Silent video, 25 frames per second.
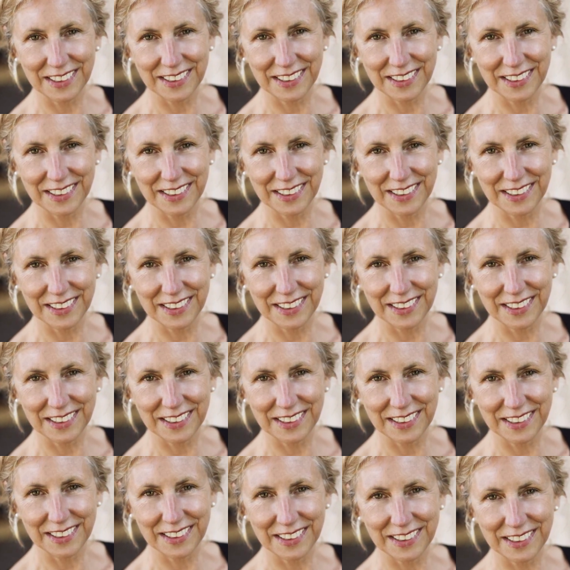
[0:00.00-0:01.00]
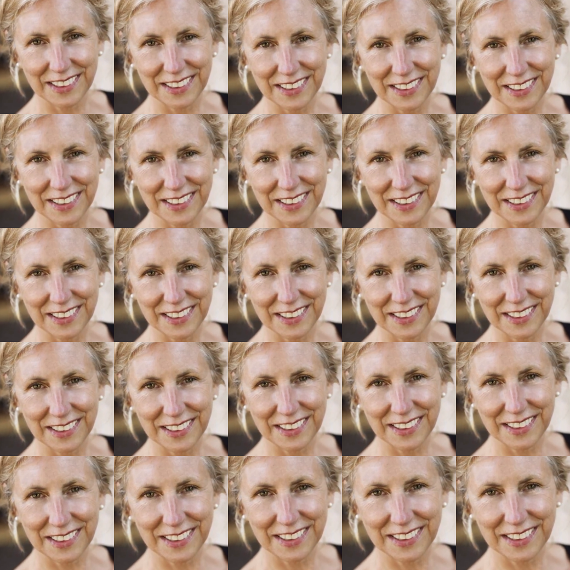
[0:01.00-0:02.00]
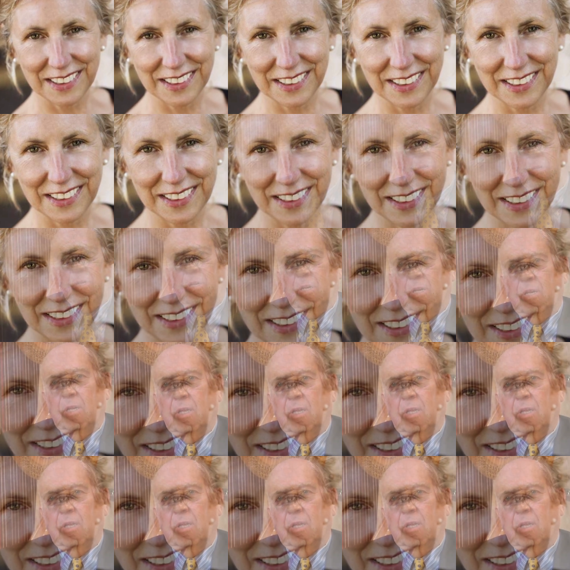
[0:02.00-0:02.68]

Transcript: There's just tremendous satisfaction.